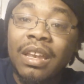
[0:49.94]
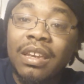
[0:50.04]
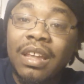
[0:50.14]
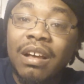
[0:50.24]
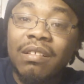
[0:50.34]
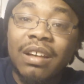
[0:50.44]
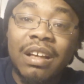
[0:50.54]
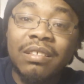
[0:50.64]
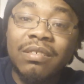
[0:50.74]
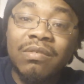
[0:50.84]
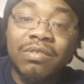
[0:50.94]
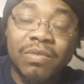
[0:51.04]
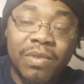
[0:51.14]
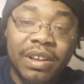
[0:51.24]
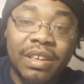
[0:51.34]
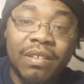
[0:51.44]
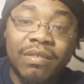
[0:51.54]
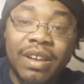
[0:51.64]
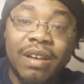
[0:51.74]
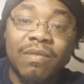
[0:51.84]
Now, Nasu just want to kill
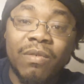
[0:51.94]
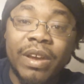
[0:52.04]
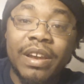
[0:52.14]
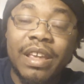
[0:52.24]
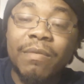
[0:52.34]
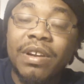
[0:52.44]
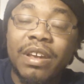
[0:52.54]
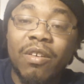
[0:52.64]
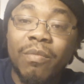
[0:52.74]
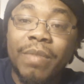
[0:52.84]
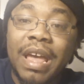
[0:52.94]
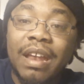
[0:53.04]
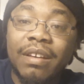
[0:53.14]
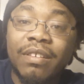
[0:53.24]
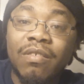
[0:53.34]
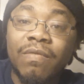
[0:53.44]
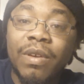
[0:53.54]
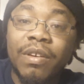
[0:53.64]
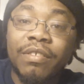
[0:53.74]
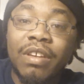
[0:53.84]
now Randy. He want to get her back to
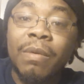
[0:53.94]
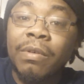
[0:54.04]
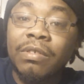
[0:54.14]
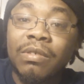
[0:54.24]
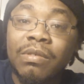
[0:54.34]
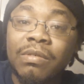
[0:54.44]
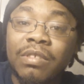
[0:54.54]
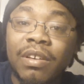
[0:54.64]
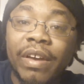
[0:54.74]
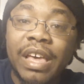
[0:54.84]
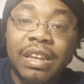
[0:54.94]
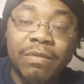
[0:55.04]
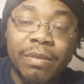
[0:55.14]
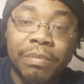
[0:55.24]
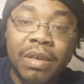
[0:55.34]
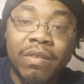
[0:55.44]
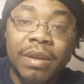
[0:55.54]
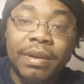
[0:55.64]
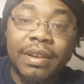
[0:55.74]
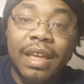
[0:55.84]
Fairy Tail. He wants to single handedly rebuild
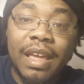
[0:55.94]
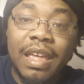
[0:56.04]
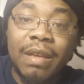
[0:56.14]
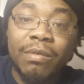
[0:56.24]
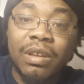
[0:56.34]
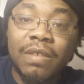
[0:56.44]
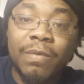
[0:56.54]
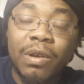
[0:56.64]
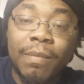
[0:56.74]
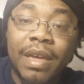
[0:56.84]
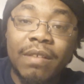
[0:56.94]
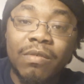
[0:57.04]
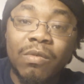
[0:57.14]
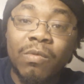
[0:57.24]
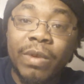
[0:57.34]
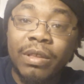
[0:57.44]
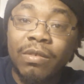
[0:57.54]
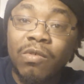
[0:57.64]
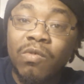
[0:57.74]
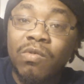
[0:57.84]
everything. He looking for the master with
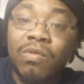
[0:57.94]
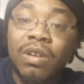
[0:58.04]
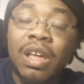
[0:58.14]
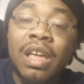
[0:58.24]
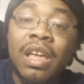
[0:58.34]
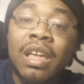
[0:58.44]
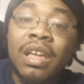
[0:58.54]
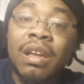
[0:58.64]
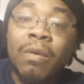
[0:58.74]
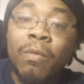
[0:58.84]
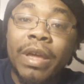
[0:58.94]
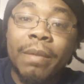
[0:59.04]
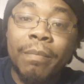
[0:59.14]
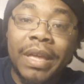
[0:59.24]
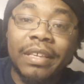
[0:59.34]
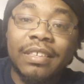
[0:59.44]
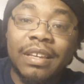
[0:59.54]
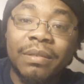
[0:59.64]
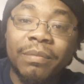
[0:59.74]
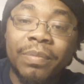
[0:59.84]
who went
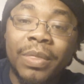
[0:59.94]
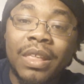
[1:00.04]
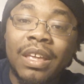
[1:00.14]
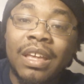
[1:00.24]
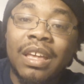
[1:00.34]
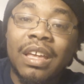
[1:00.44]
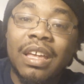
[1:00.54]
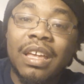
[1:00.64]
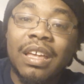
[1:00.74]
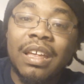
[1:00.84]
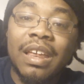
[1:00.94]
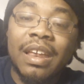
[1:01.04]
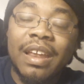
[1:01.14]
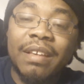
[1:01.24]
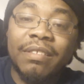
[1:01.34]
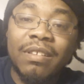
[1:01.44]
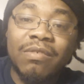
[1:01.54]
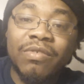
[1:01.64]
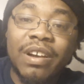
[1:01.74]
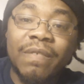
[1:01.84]
missing, and they
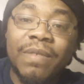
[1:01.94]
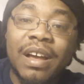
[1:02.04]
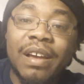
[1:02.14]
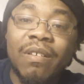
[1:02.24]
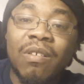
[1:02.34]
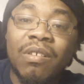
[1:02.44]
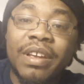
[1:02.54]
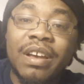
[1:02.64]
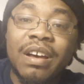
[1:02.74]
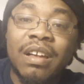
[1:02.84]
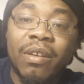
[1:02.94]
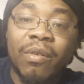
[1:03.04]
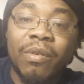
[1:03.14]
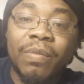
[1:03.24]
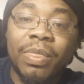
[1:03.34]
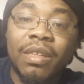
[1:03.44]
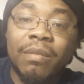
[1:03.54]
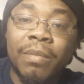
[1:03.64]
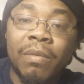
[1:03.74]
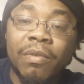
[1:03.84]
still trying to find all the other
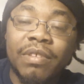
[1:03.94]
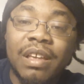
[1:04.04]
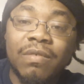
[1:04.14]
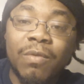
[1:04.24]
members as